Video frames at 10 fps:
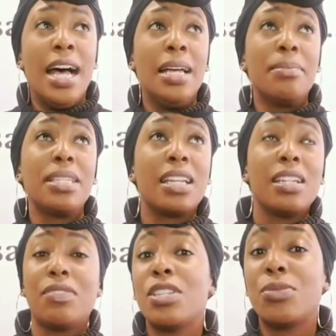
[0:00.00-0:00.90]
Seeing if
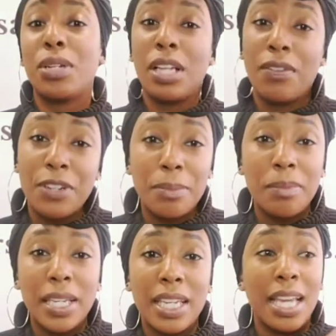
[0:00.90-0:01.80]
this is really for
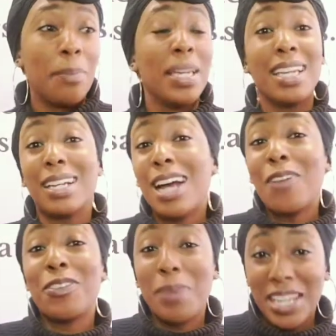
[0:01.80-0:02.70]
me, and me getting
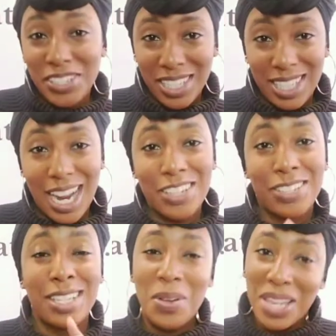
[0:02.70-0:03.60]
confirmation that I
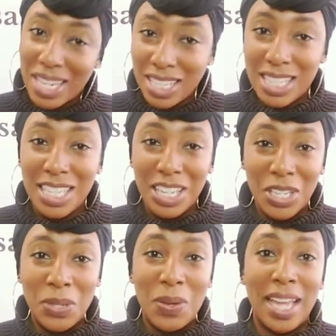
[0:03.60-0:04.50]
should go ahead and
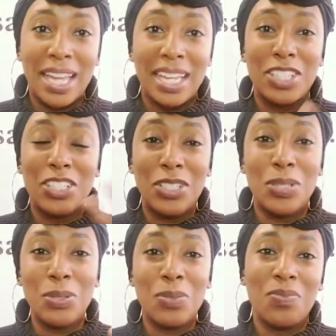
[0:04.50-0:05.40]
continue and
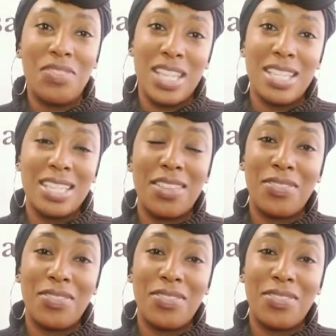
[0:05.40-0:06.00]
do this